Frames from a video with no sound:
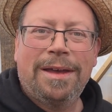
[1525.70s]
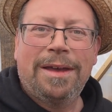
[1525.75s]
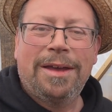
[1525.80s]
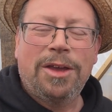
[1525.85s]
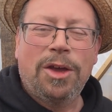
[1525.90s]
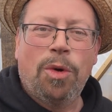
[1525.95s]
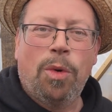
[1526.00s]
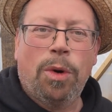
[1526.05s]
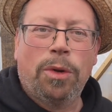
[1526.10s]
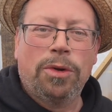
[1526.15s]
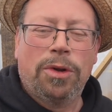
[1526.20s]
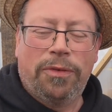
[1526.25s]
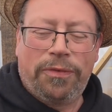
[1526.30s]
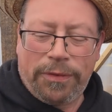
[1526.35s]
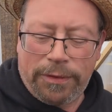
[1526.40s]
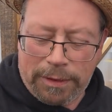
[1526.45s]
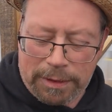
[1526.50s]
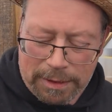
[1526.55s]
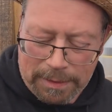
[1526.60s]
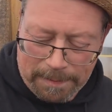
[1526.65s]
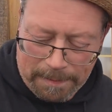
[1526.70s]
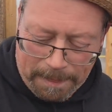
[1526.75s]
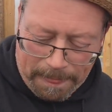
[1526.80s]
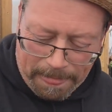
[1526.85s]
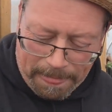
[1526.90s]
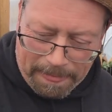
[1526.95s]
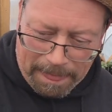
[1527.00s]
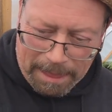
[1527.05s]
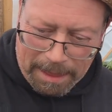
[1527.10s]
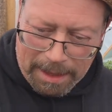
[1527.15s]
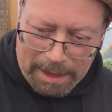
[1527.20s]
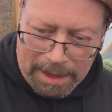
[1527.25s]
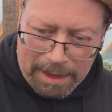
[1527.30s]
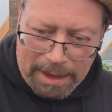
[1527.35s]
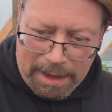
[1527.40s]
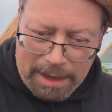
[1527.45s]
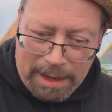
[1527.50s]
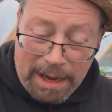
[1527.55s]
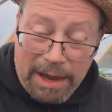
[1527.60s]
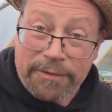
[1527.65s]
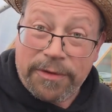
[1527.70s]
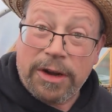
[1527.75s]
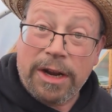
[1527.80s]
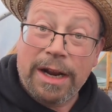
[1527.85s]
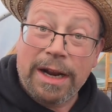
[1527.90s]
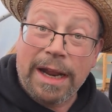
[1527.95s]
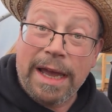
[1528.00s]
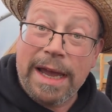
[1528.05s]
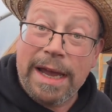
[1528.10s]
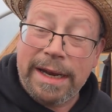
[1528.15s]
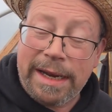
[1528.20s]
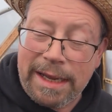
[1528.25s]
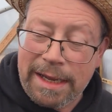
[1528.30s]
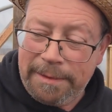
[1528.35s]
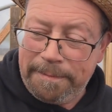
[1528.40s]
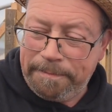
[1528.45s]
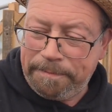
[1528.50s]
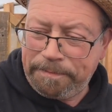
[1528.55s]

You're wonderful. If you're a lady,